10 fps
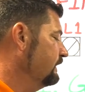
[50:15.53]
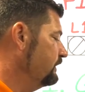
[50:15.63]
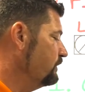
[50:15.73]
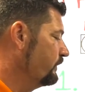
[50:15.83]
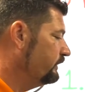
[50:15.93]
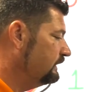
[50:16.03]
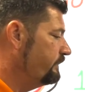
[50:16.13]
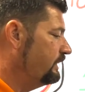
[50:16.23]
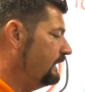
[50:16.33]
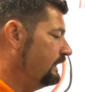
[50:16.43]
then you have
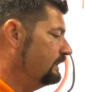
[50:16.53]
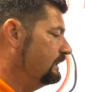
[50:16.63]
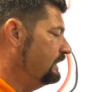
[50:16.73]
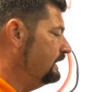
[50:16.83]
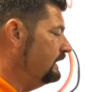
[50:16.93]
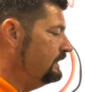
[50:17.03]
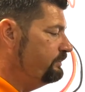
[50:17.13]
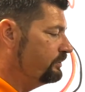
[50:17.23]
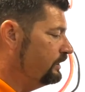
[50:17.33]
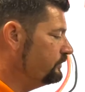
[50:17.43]
eliminated any
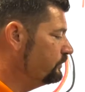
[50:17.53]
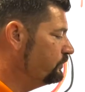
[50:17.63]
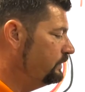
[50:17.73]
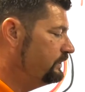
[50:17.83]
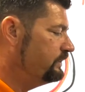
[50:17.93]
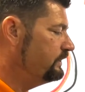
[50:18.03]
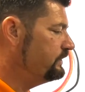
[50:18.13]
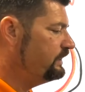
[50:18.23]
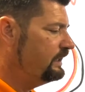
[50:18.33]
pressure switches,